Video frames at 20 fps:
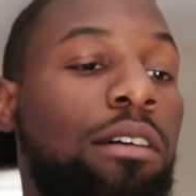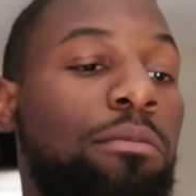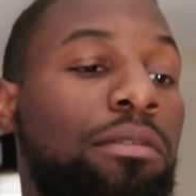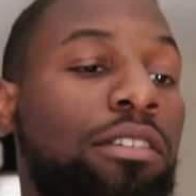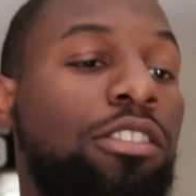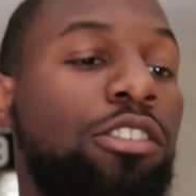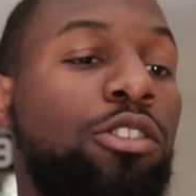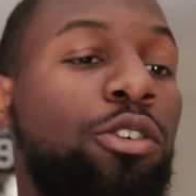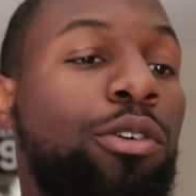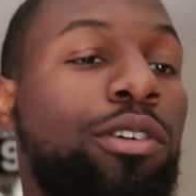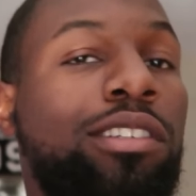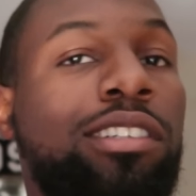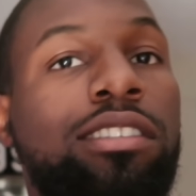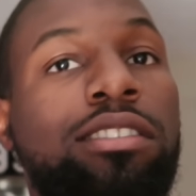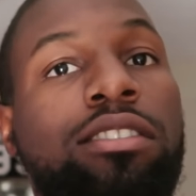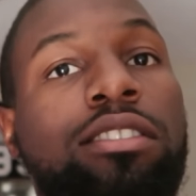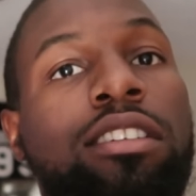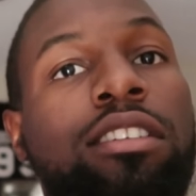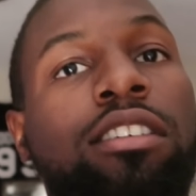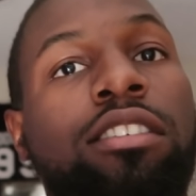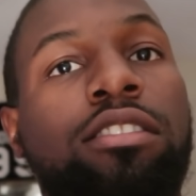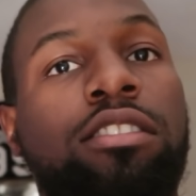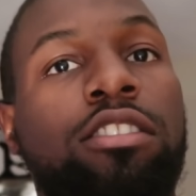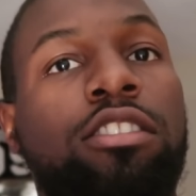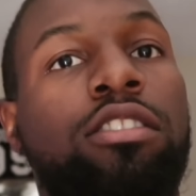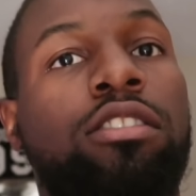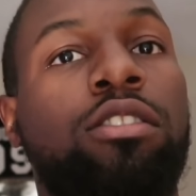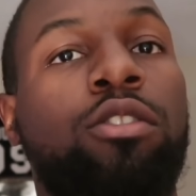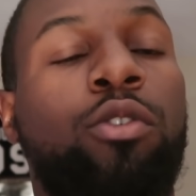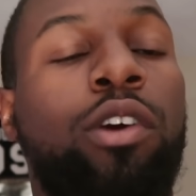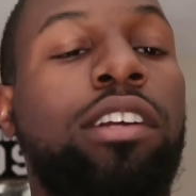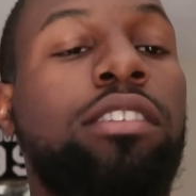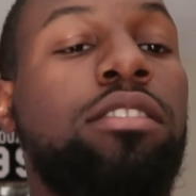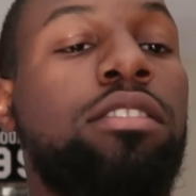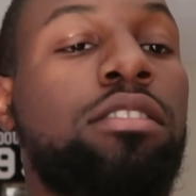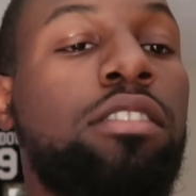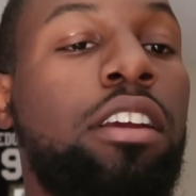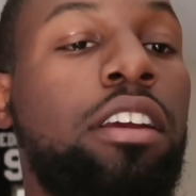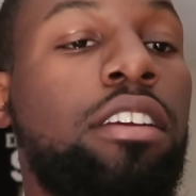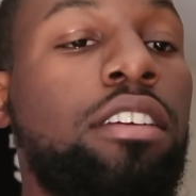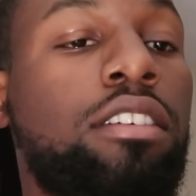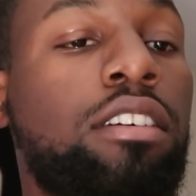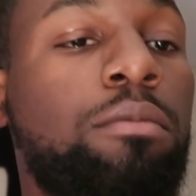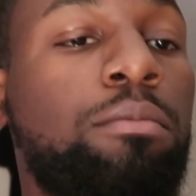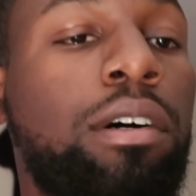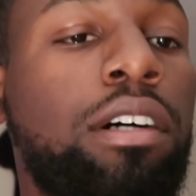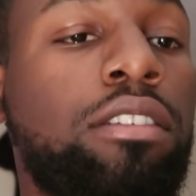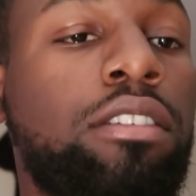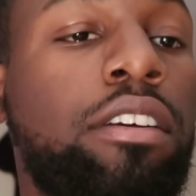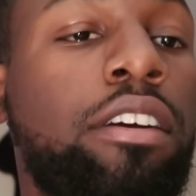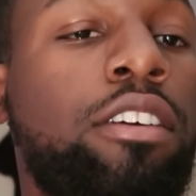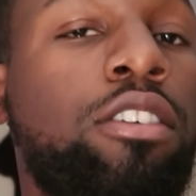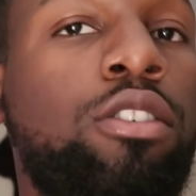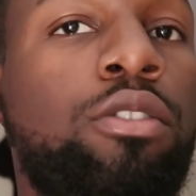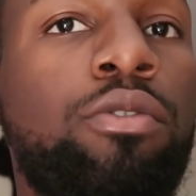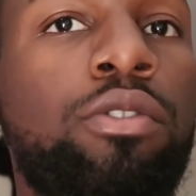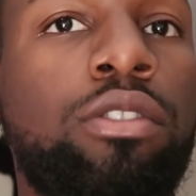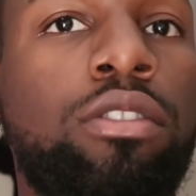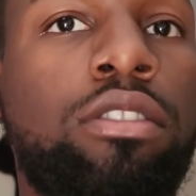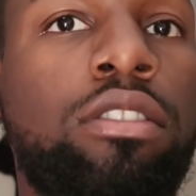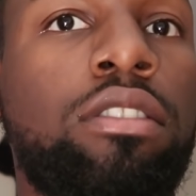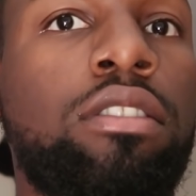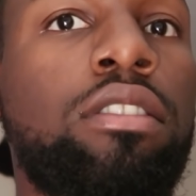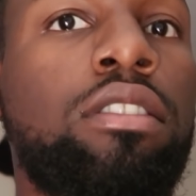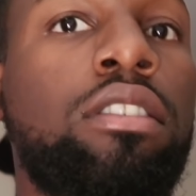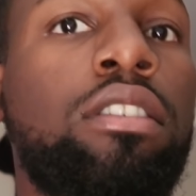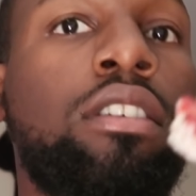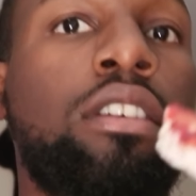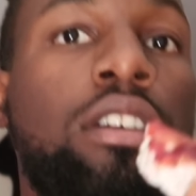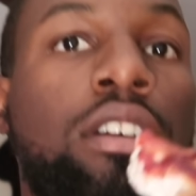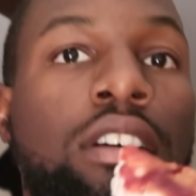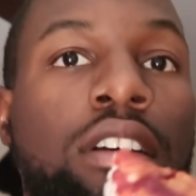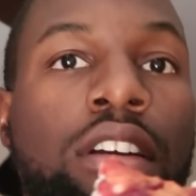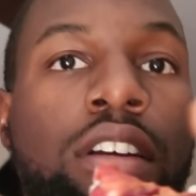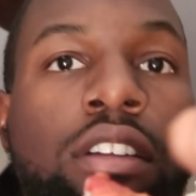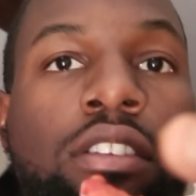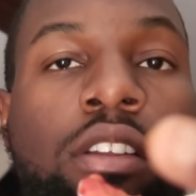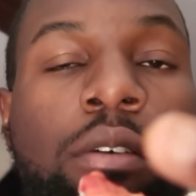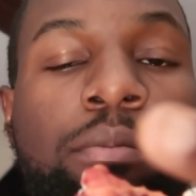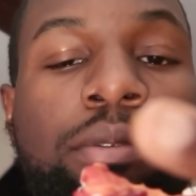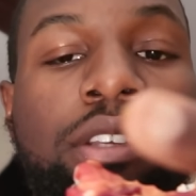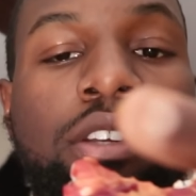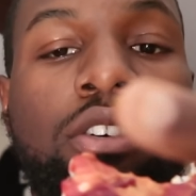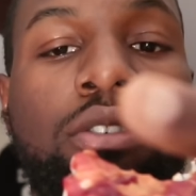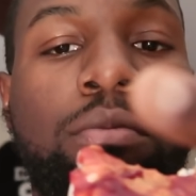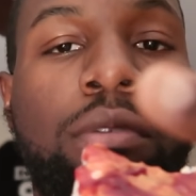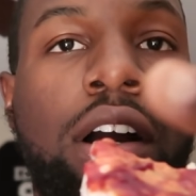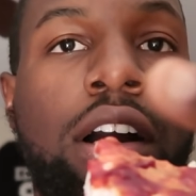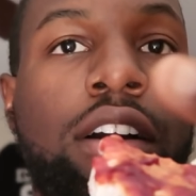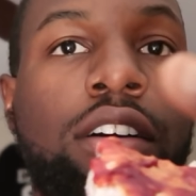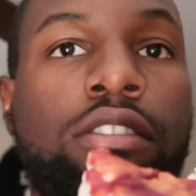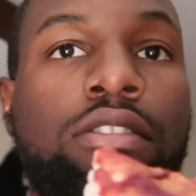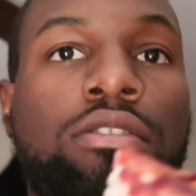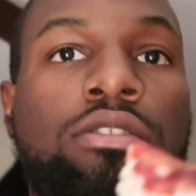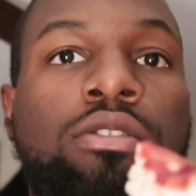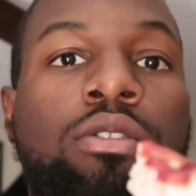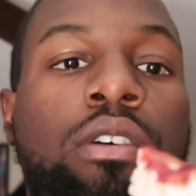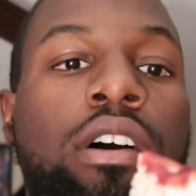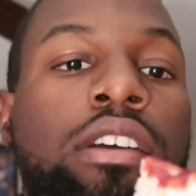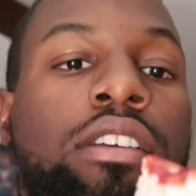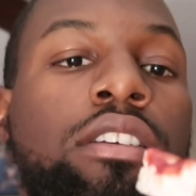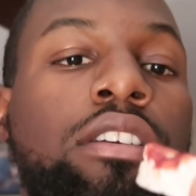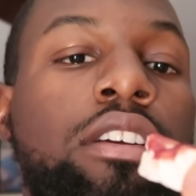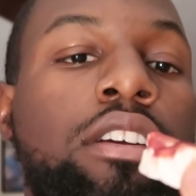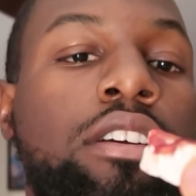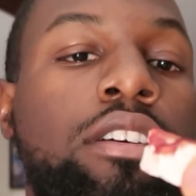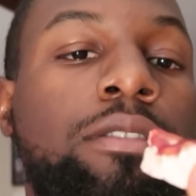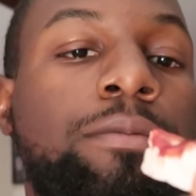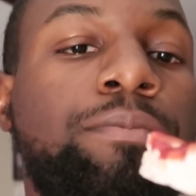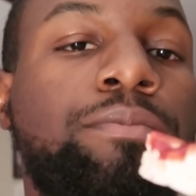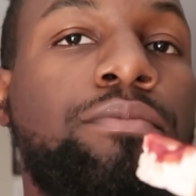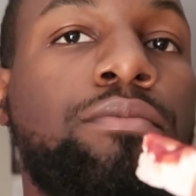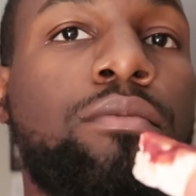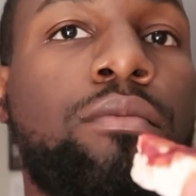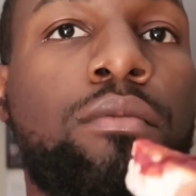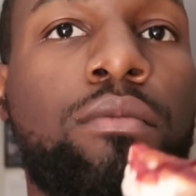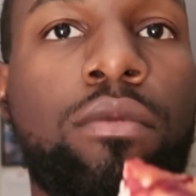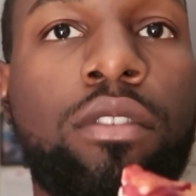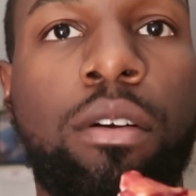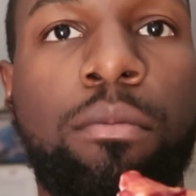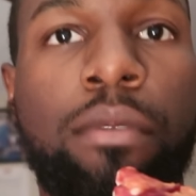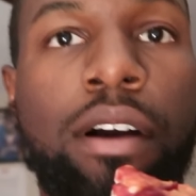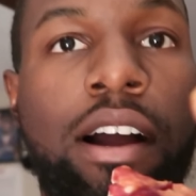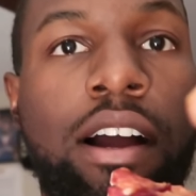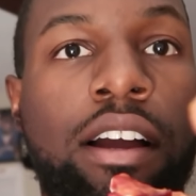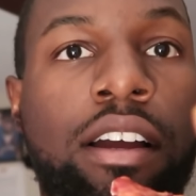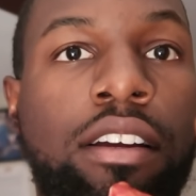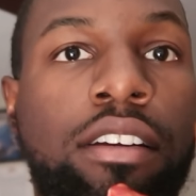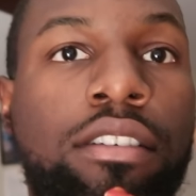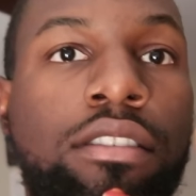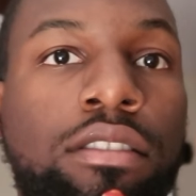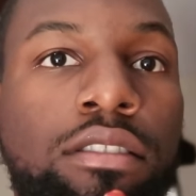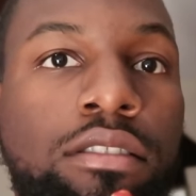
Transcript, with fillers: I'm enjoying this delicious rice cake, I'm about to head over to the P.O. box so I can get my